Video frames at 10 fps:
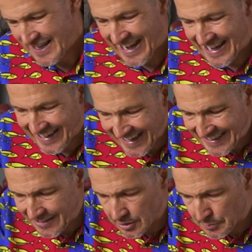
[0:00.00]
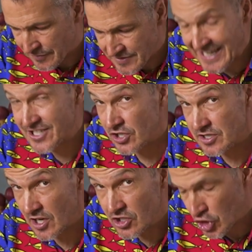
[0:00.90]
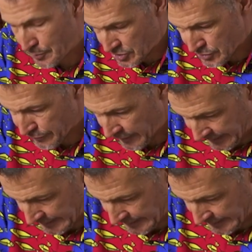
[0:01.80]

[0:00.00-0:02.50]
I like a little bit of texture, so don't chop it too fine.